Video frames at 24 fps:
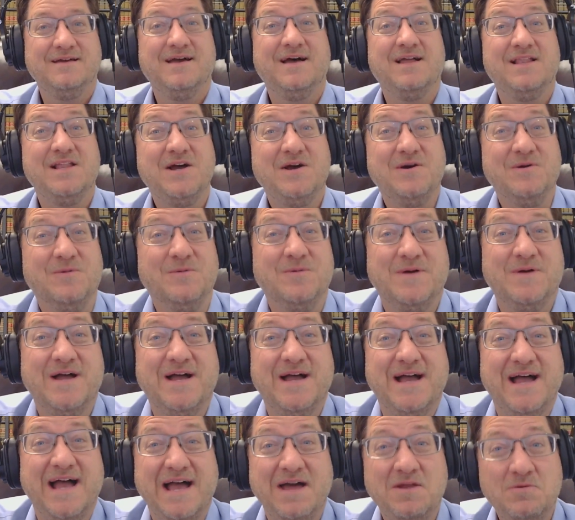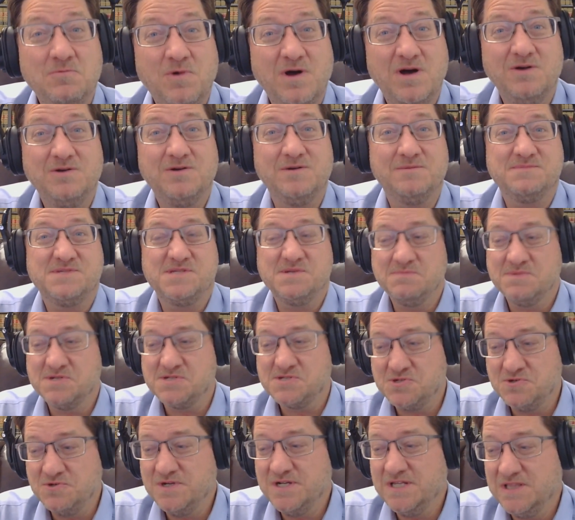Hello, and welcome to
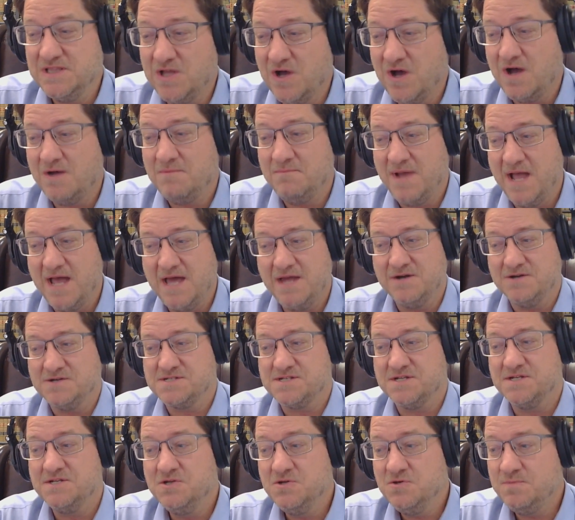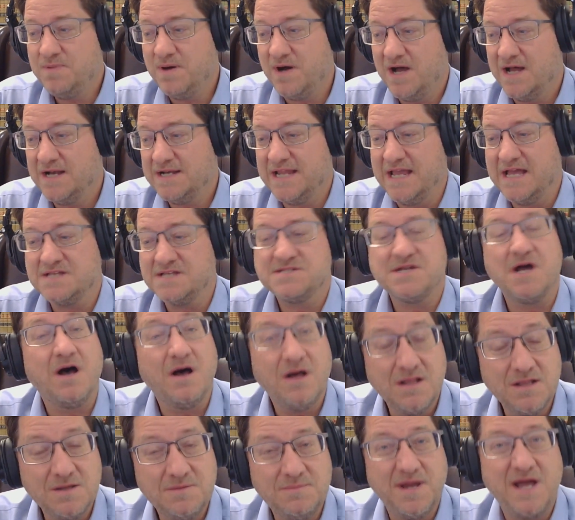Missouri Law Matters, a new podcast
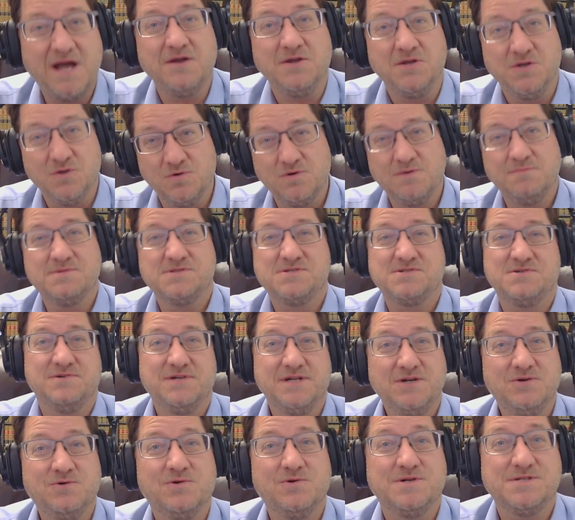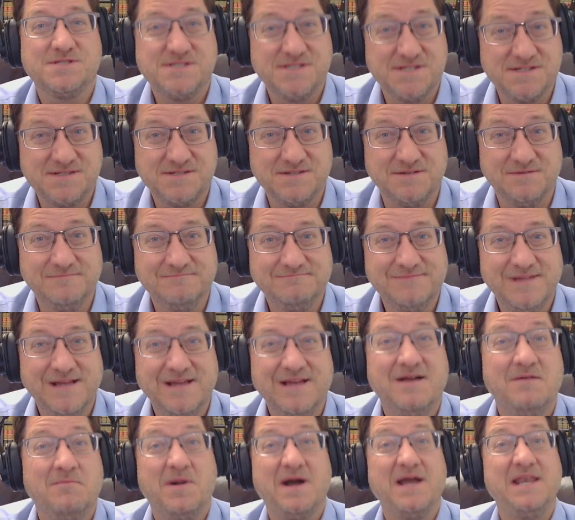all about your Missouri court system.
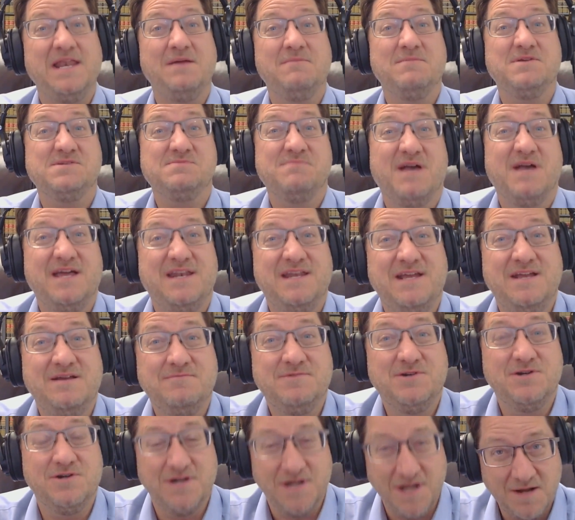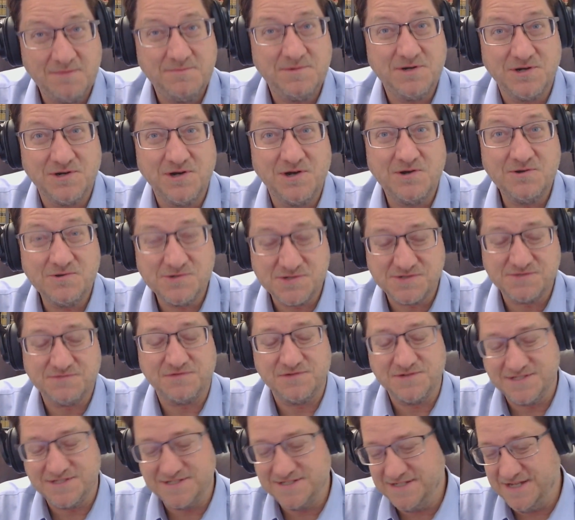My name is Matt Hamner, and I'm your host
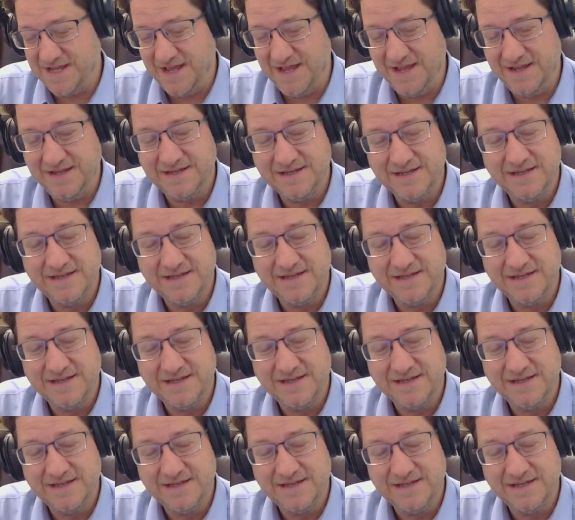for today.